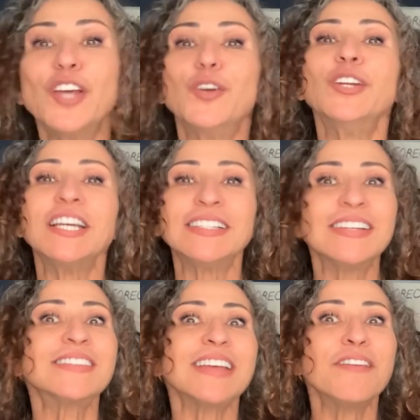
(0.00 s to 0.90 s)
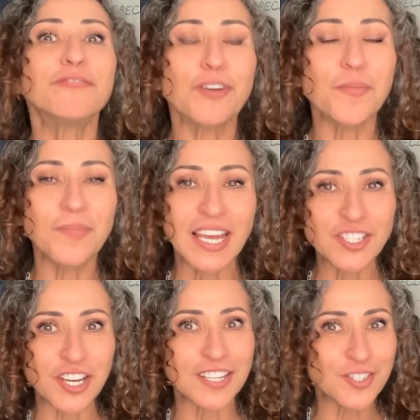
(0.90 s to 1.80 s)
You need this
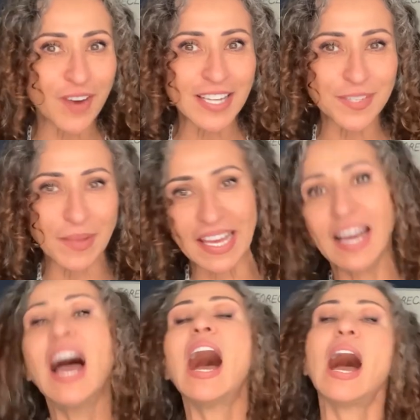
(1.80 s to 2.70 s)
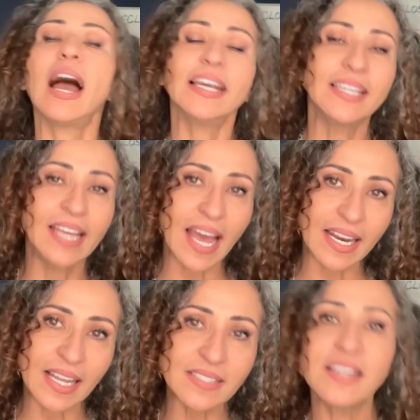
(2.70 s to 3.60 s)
information, trust me. I get
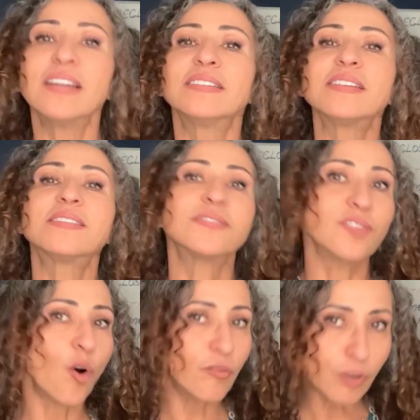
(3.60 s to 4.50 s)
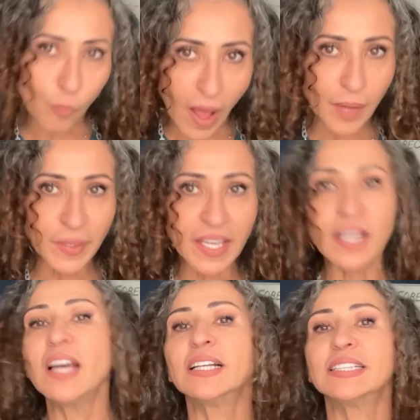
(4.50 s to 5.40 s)
it. This is
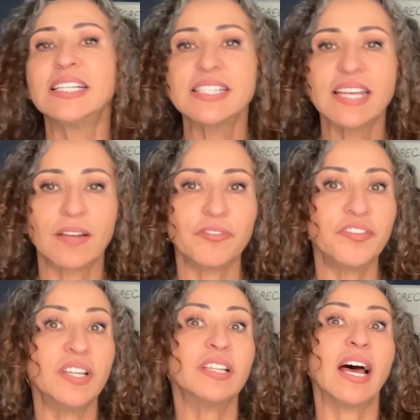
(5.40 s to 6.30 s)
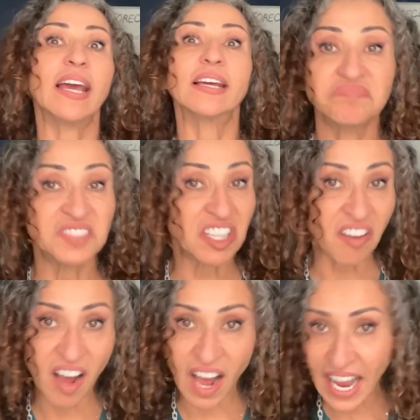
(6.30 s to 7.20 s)
overwhelming. Liens can feel like they're
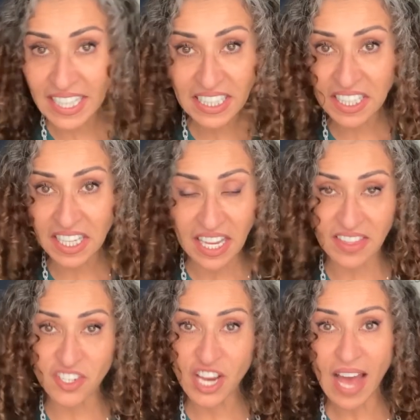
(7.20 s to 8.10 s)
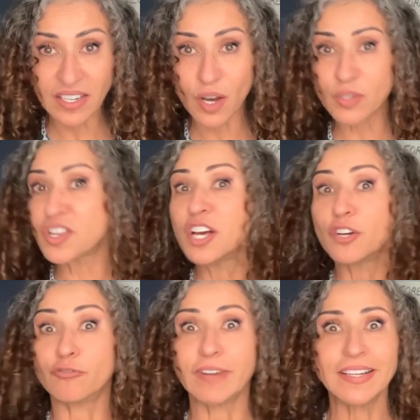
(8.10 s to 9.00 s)
hiding in the shadows,
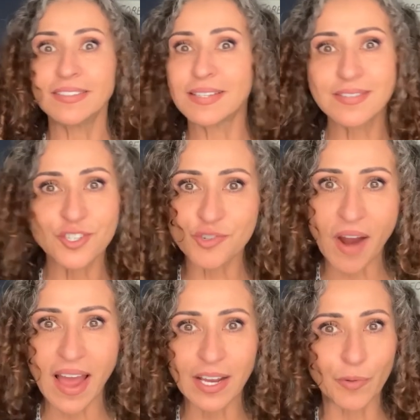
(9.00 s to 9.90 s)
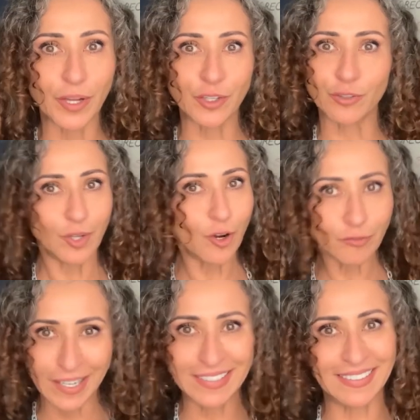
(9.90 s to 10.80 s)
ready to strike when you're
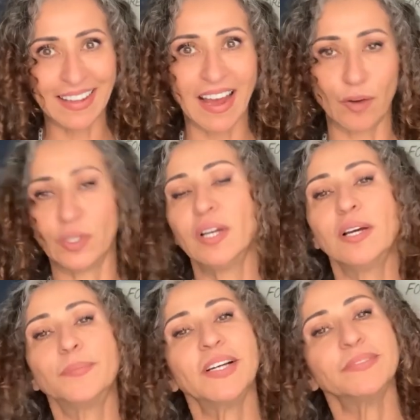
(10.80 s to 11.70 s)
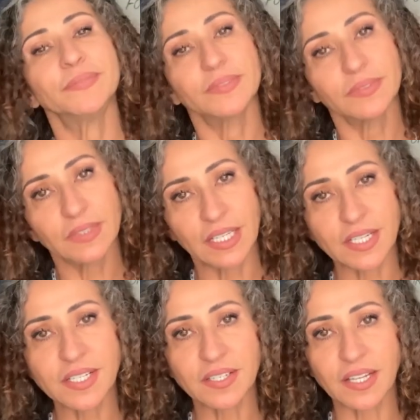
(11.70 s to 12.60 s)
already down. But
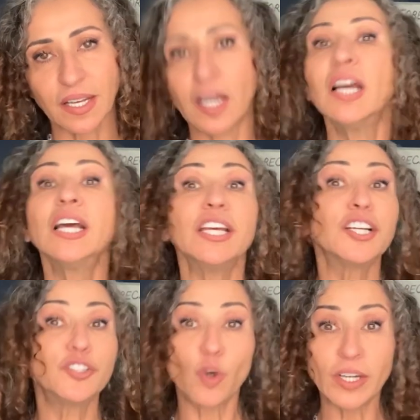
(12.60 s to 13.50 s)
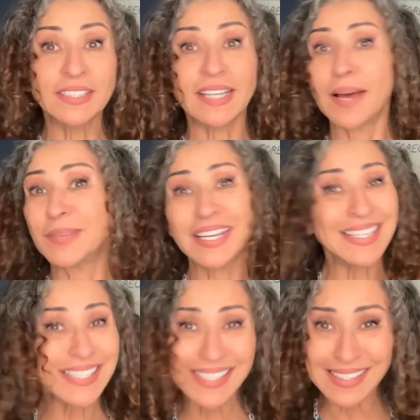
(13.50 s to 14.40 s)
here's the thing. Ignoring them
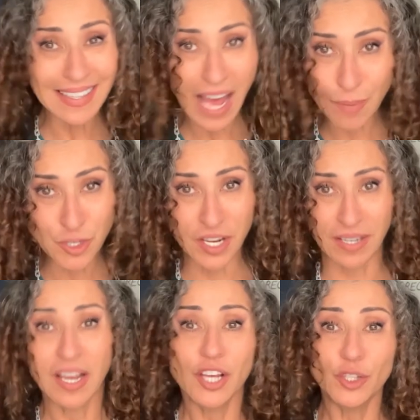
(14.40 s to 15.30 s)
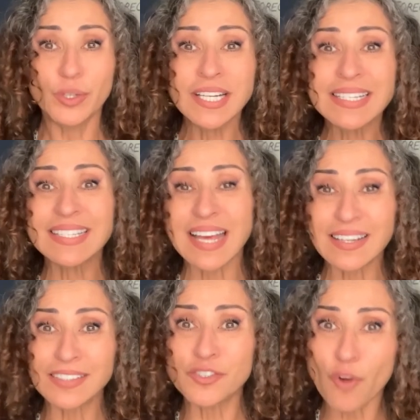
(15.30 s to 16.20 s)
isn't an option. You need to take
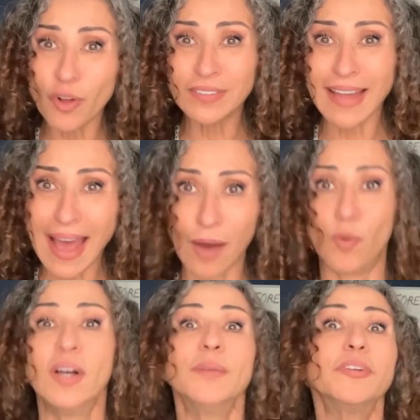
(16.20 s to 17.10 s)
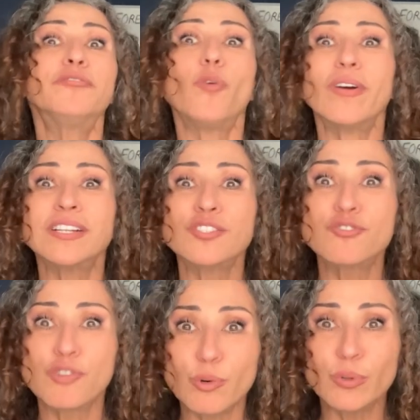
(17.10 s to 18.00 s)
control now before it's
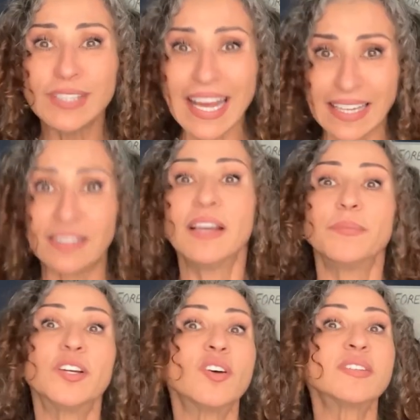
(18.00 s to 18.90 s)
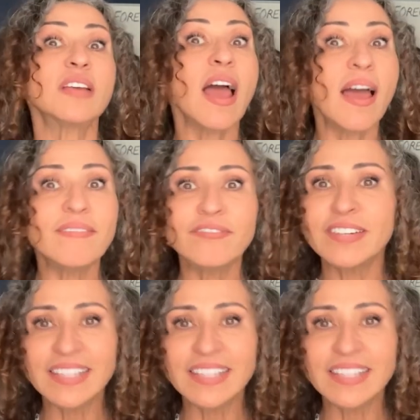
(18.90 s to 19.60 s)
too late, because every